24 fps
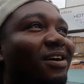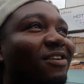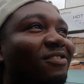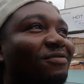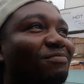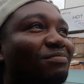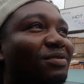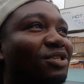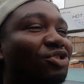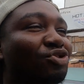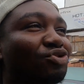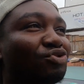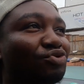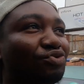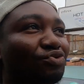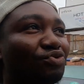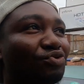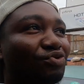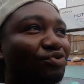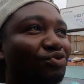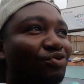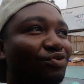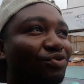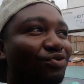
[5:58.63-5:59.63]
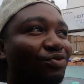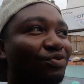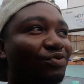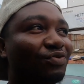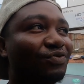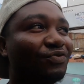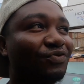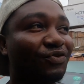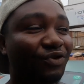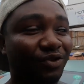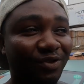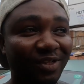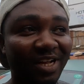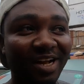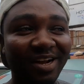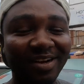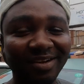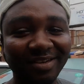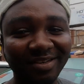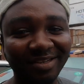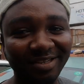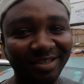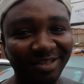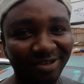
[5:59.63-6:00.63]
I've been to
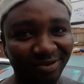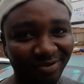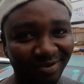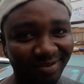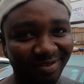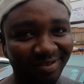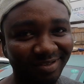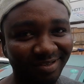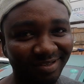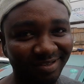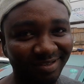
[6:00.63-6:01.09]
Volta region.